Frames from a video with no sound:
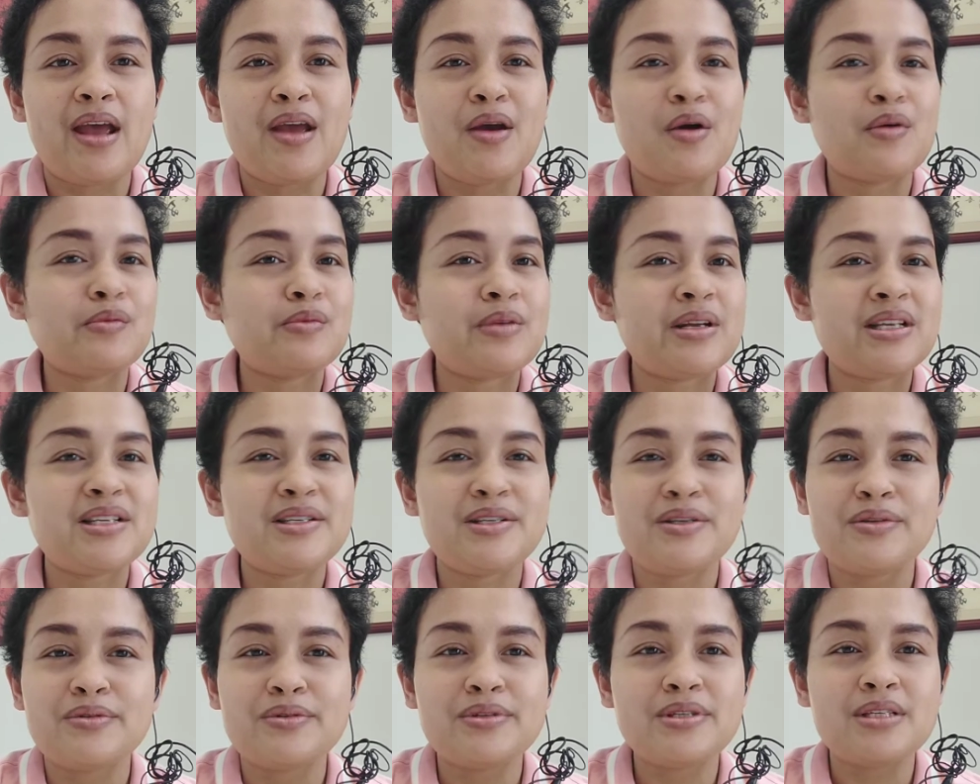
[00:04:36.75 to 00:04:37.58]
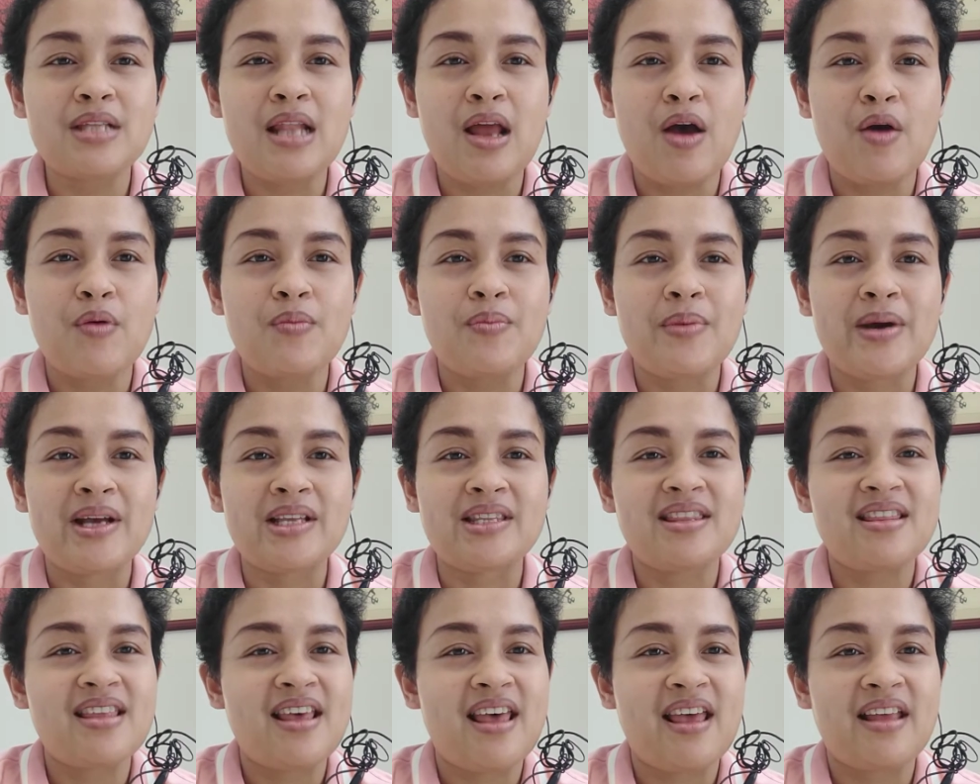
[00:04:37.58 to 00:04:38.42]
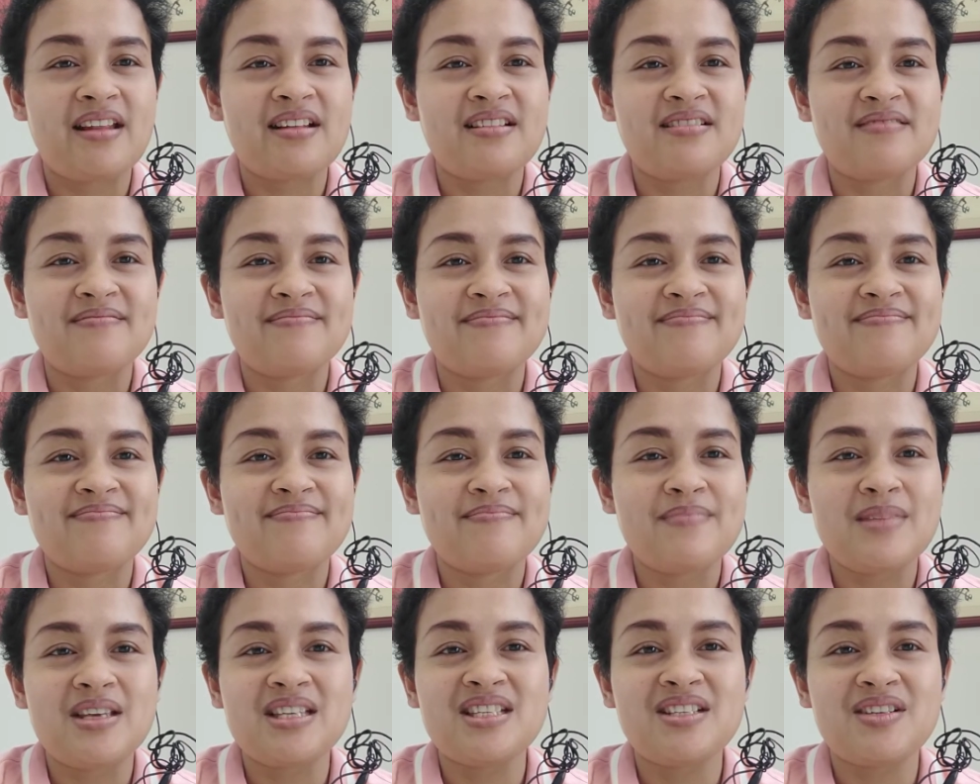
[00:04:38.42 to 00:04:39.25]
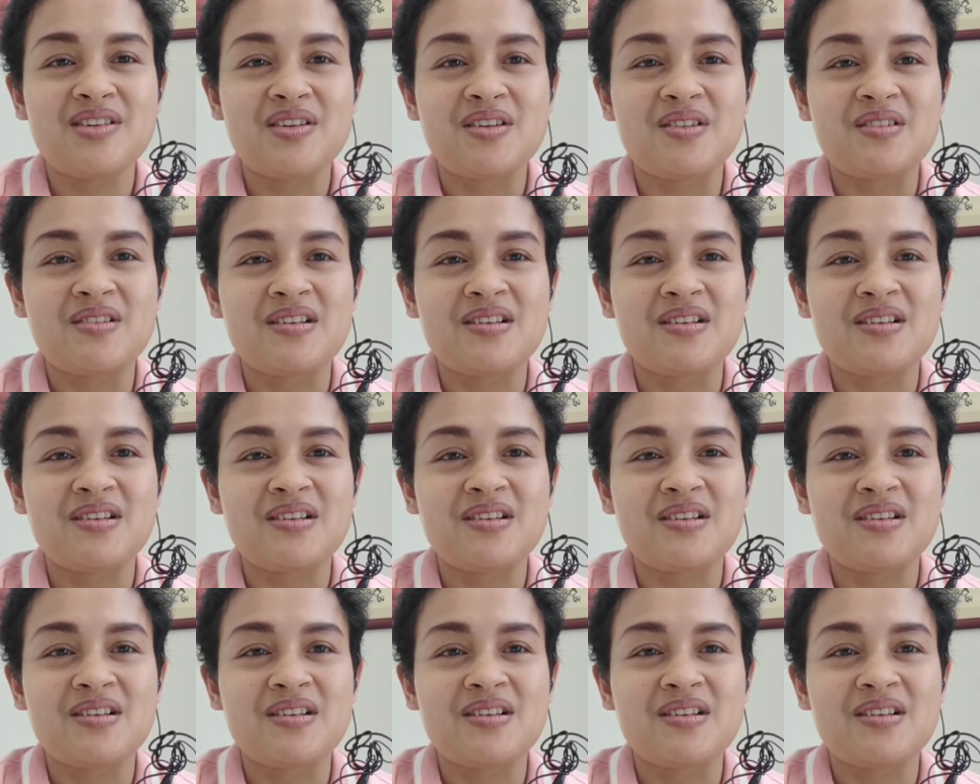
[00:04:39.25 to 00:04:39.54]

I always use laopan than Mr.